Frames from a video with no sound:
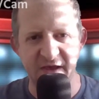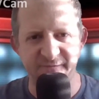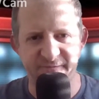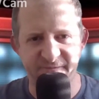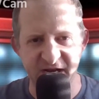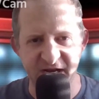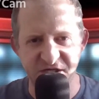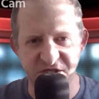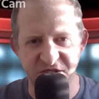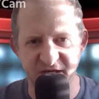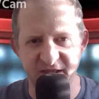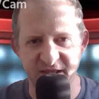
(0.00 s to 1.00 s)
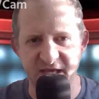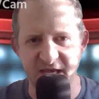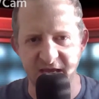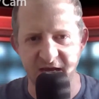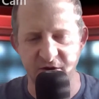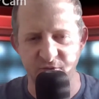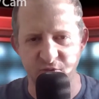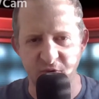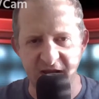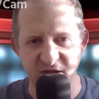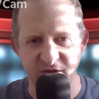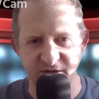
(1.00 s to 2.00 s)
finish the
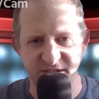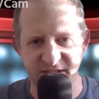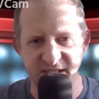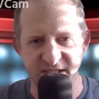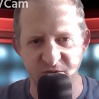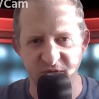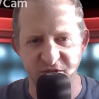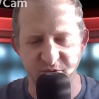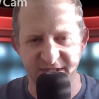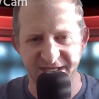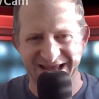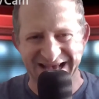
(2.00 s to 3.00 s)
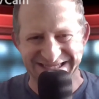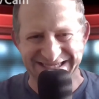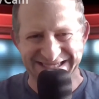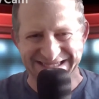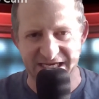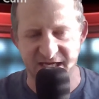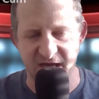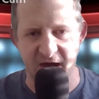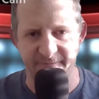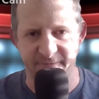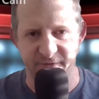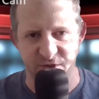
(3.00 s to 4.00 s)
regular season, which was an SEC
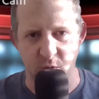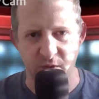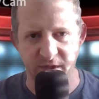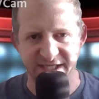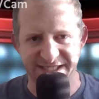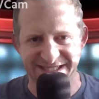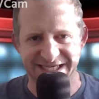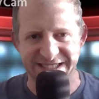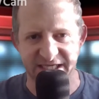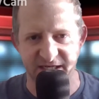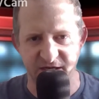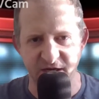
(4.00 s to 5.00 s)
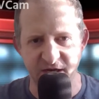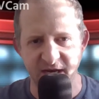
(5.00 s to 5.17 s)
conference only season,